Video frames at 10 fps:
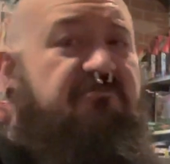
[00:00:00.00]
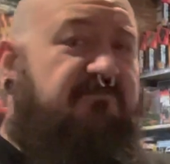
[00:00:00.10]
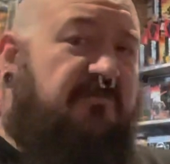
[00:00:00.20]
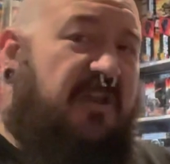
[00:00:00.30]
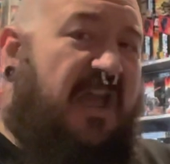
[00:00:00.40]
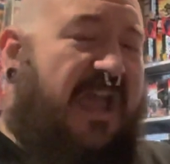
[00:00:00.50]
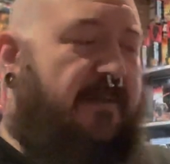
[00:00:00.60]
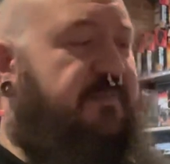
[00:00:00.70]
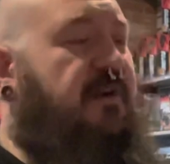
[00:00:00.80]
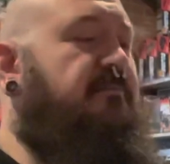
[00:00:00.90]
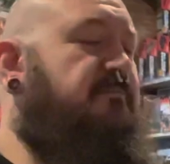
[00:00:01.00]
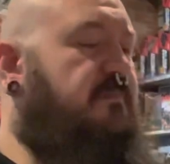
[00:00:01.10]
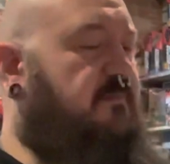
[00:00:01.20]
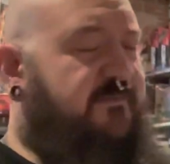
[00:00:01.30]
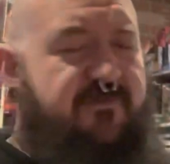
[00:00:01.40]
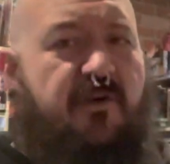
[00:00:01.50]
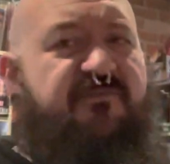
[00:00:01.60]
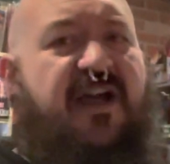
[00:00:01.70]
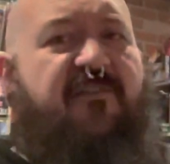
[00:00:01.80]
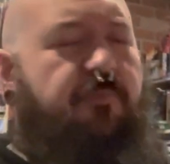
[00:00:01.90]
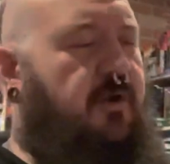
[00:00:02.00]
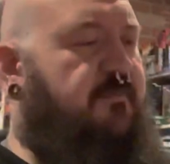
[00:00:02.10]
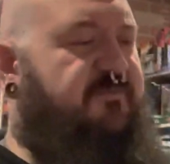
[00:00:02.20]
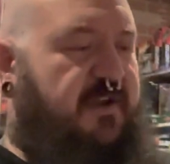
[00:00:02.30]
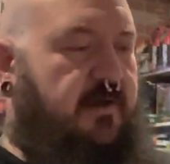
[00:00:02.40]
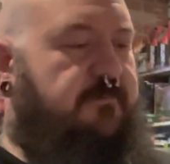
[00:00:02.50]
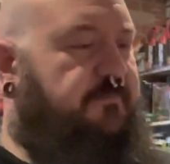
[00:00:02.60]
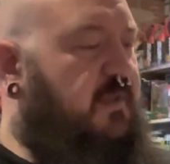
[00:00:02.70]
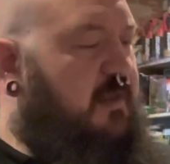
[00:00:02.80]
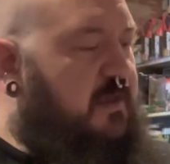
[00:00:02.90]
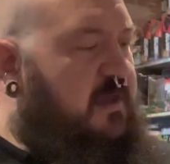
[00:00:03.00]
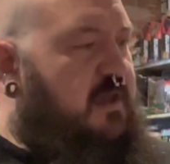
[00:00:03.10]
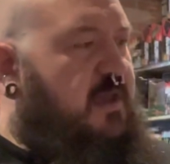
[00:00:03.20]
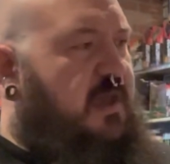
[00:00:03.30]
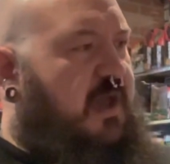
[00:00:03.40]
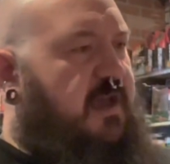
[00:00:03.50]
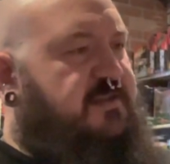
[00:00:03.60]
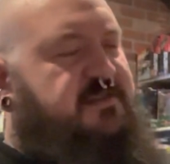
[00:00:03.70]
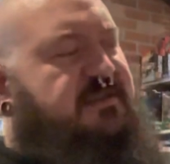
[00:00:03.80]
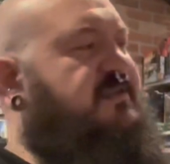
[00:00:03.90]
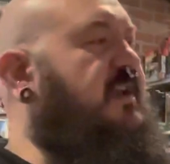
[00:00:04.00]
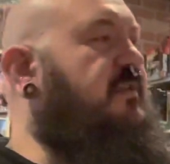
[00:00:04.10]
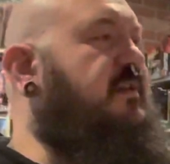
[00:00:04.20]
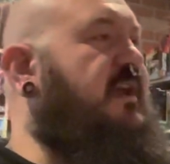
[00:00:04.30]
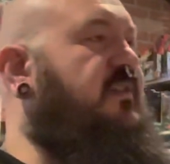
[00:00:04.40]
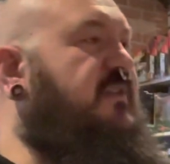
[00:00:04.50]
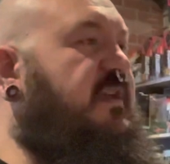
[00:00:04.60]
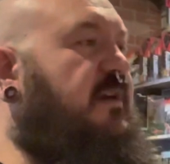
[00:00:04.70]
pretty high up there for a 5-point figure. So let's take a look at the